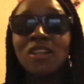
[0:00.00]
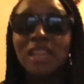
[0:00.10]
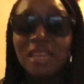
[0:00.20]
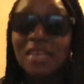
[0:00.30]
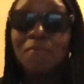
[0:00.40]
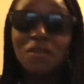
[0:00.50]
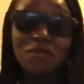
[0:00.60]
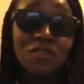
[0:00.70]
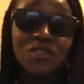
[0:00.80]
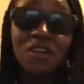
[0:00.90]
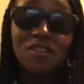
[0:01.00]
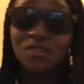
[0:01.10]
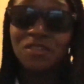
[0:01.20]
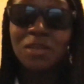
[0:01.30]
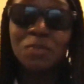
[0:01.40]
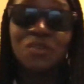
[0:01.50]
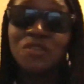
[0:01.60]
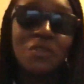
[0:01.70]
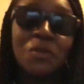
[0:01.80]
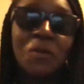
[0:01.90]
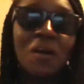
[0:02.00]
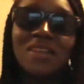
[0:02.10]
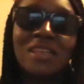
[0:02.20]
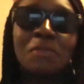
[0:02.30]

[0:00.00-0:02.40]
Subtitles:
Like my first concert, it was so awesome.